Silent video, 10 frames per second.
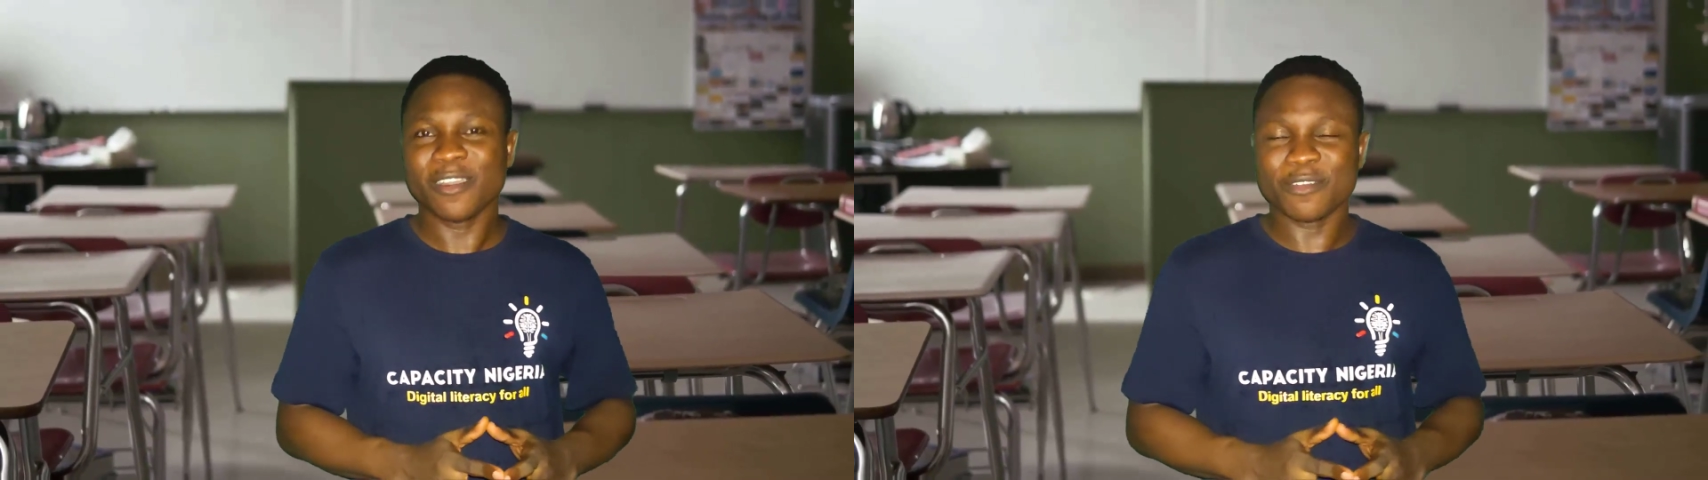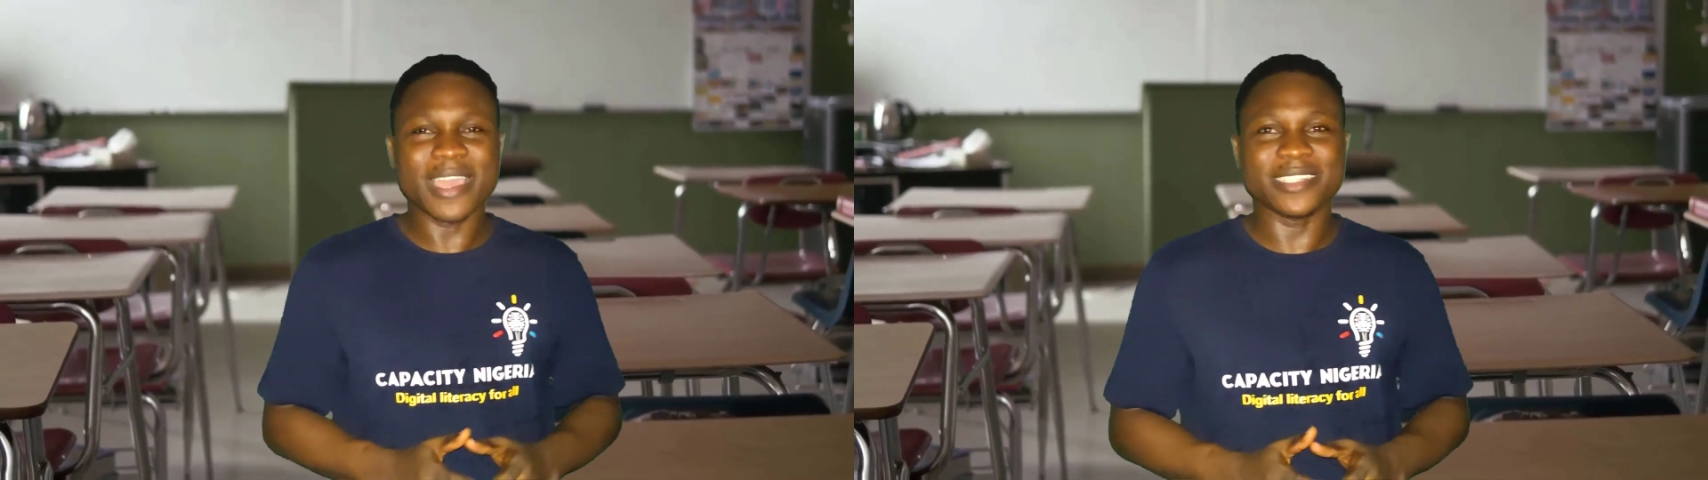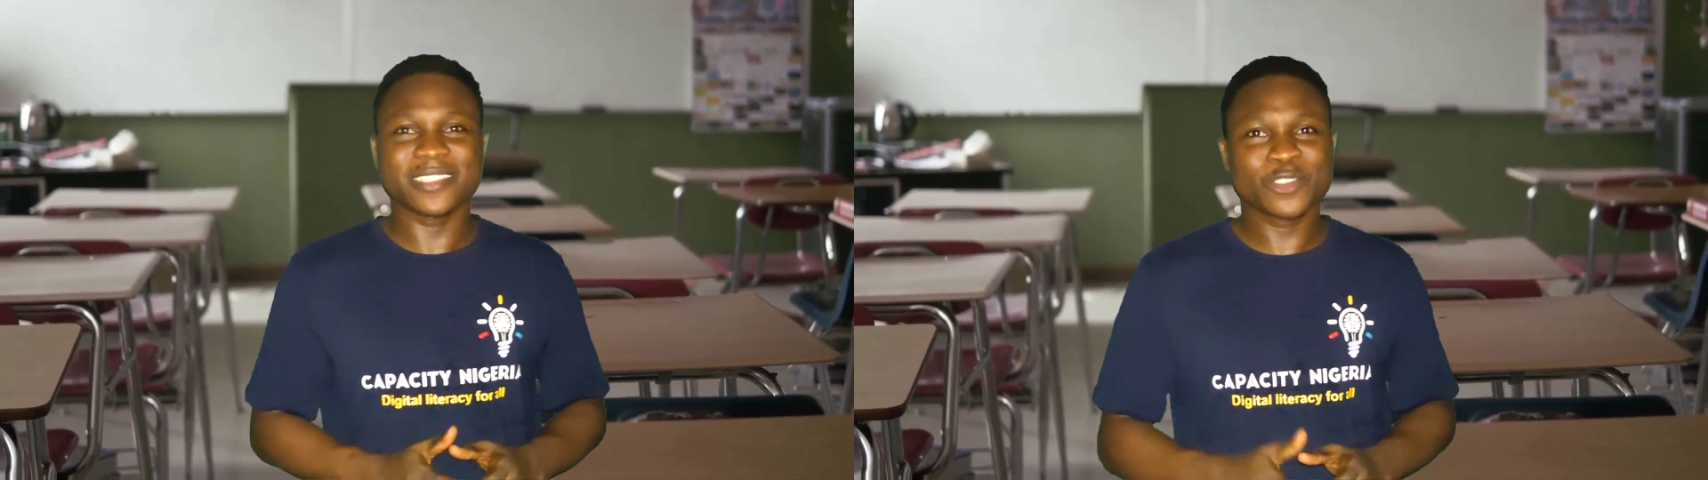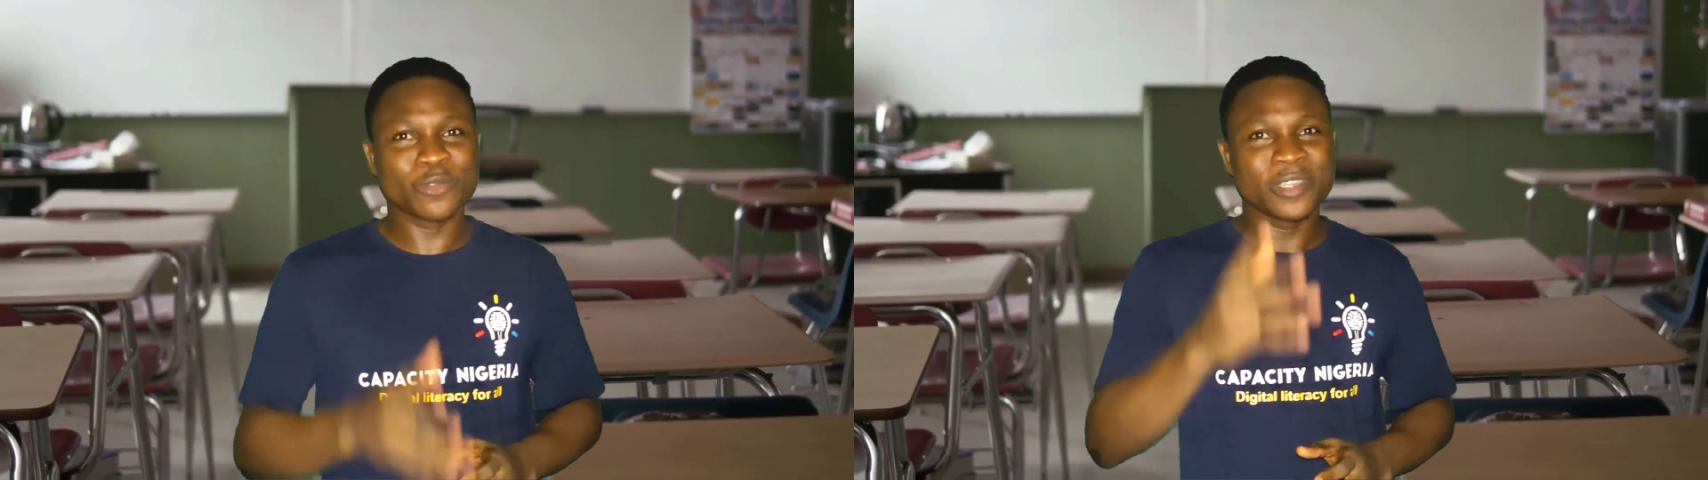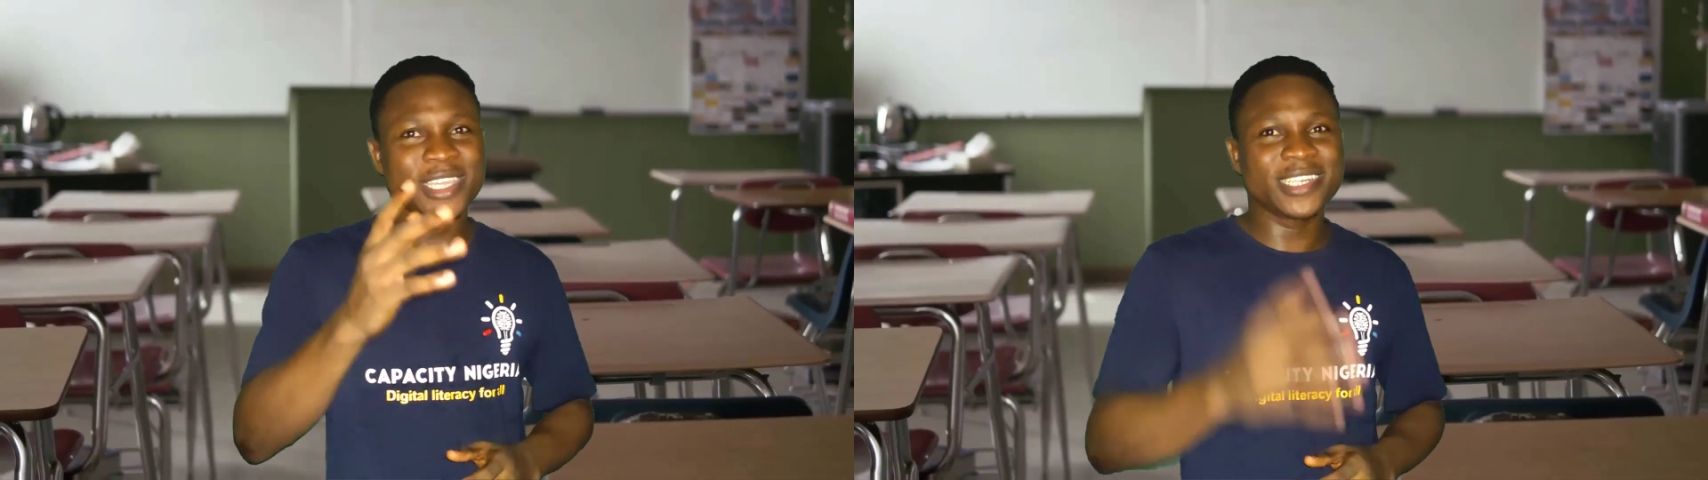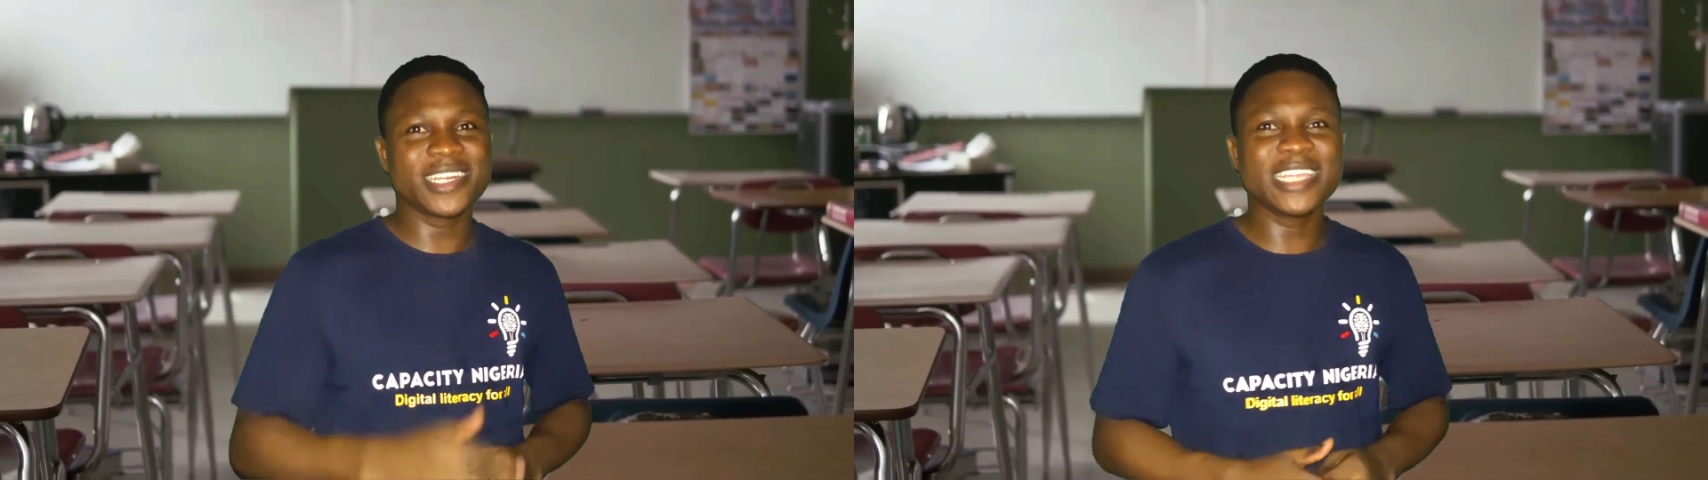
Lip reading: All right. So in the